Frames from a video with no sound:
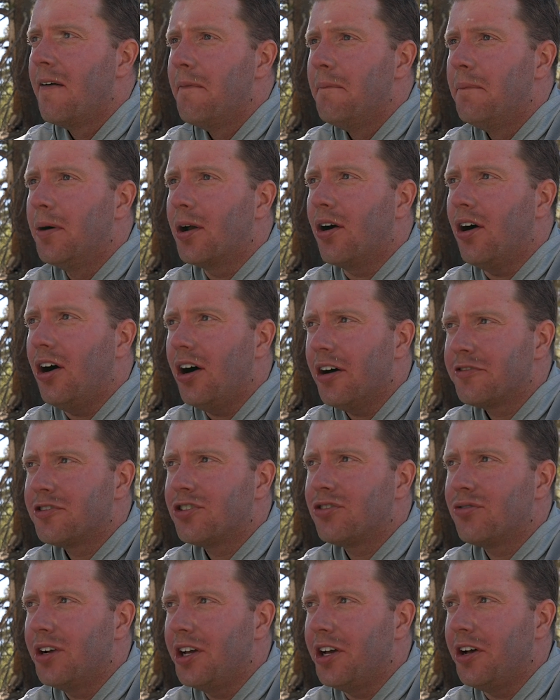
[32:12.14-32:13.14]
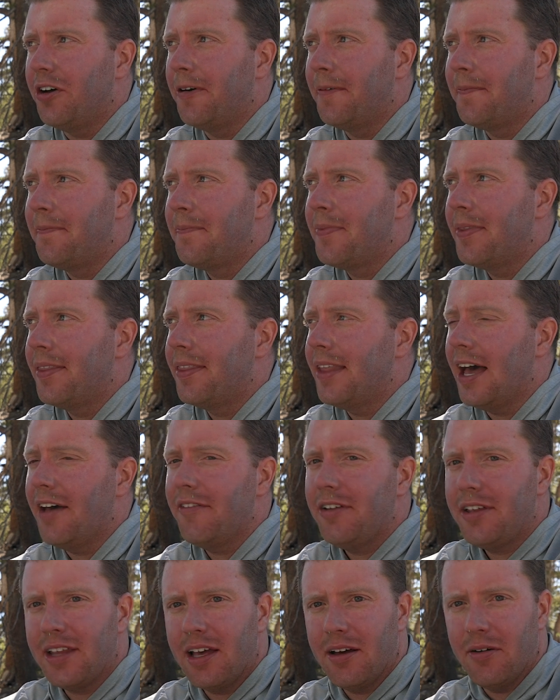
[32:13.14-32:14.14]
But off trail,
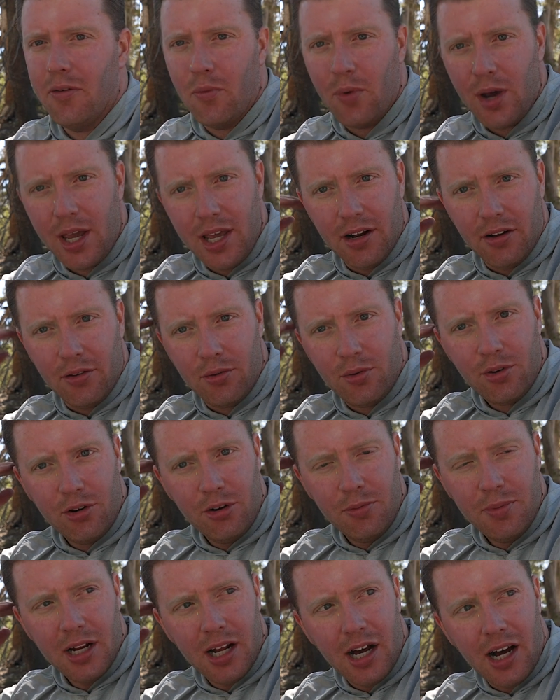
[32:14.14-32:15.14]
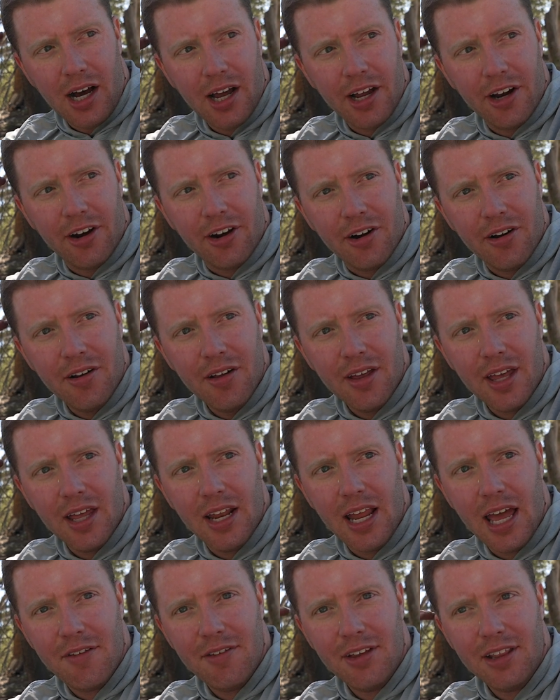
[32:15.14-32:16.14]
having that weight a little bit higher
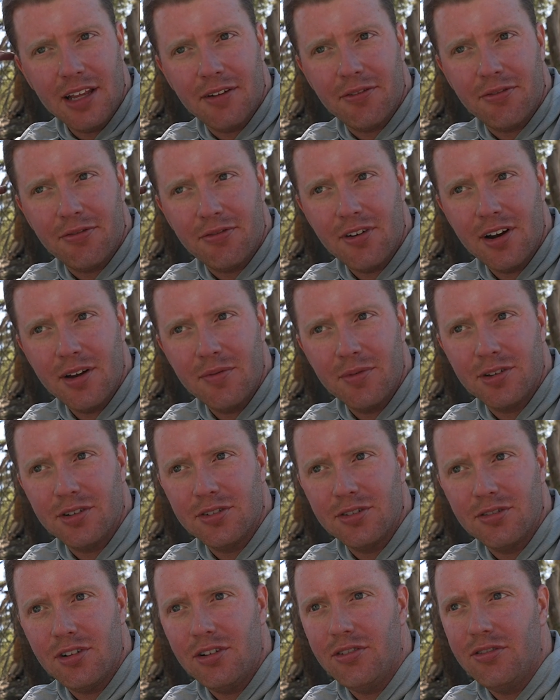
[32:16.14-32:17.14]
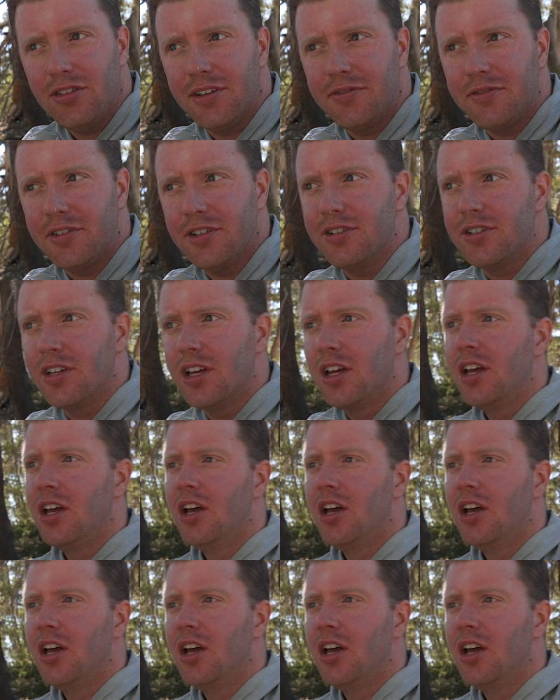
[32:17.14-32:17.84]
and having that frame with those load lifters,